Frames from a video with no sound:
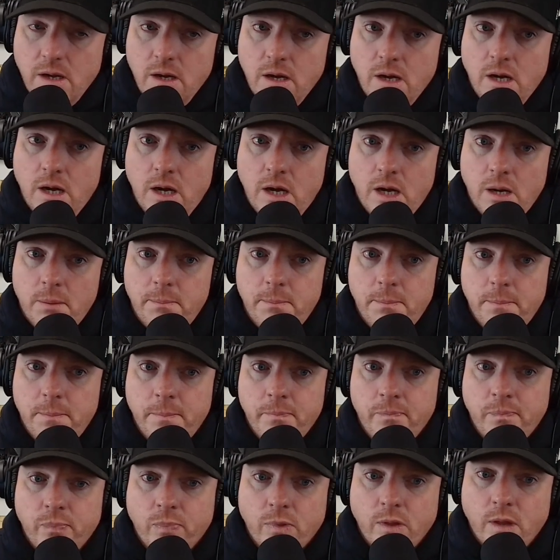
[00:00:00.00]
um,
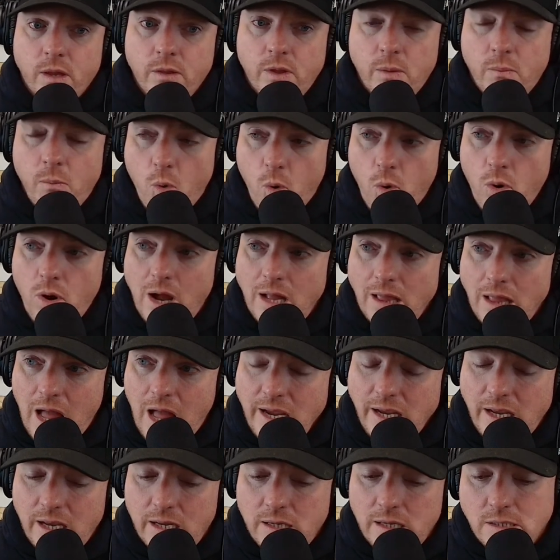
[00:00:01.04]
the more I
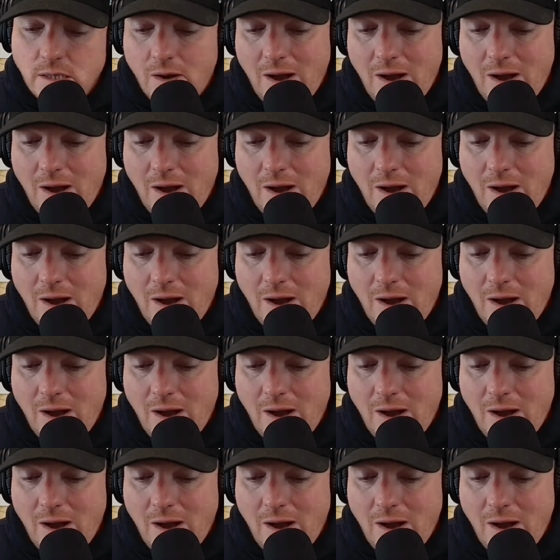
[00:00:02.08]
like it.